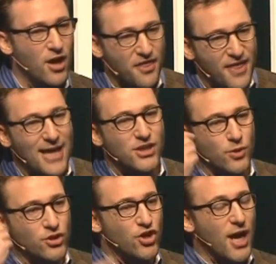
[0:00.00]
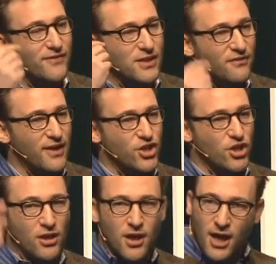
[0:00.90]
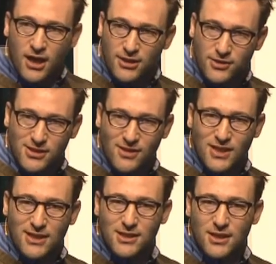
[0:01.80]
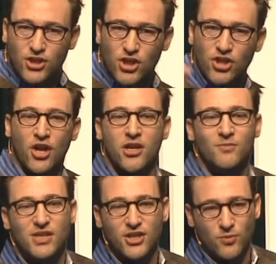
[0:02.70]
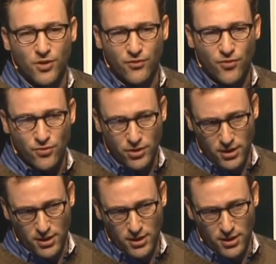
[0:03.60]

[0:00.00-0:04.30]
That's what drives innovation, a clear sense of destination, an obsession with the route.